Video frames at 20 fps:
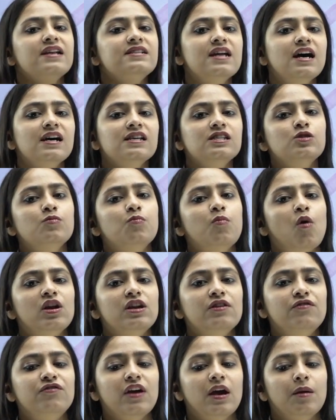dusk,
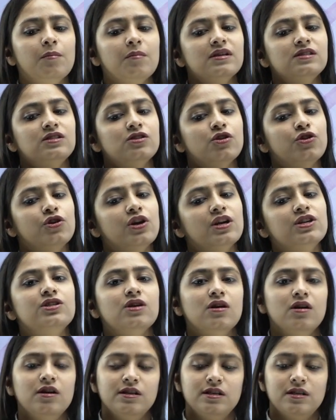Polyphemus
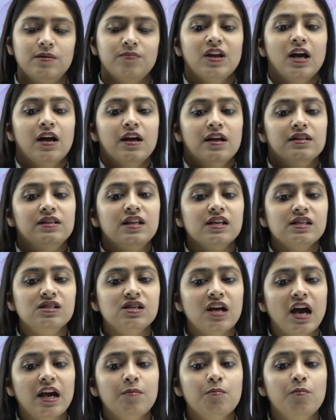returned, this
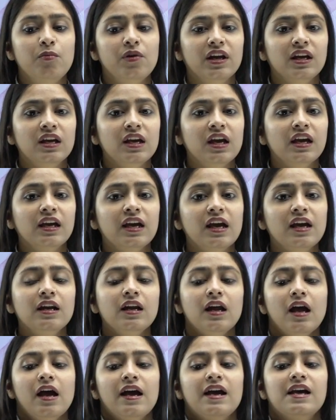time bringing
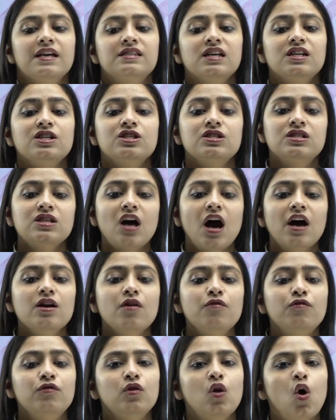in his
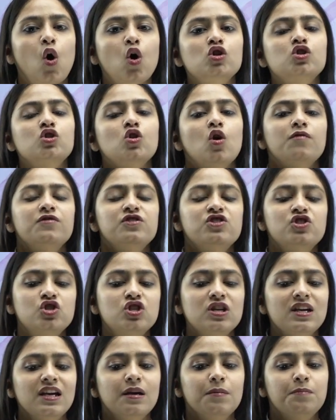entire flocks of
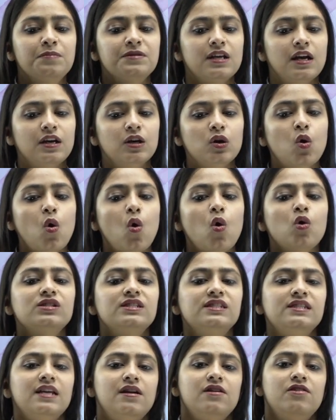sheep and
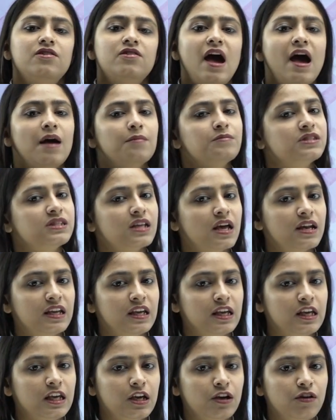goats and rams and
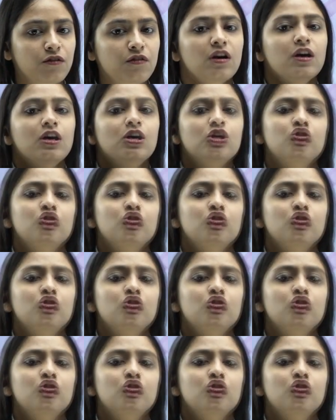ewes.